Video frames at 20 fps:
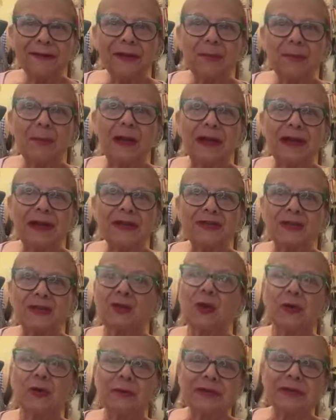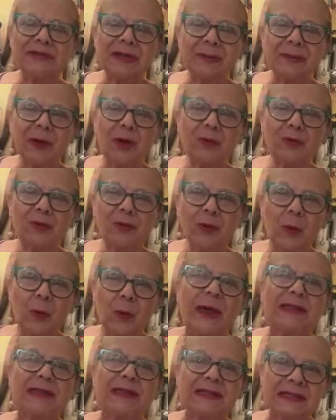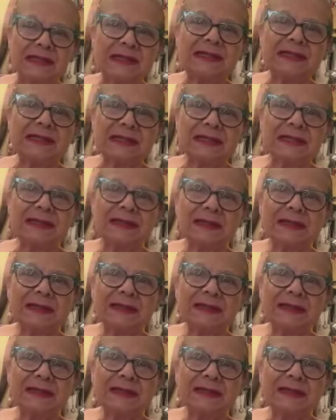There are many stories about winds.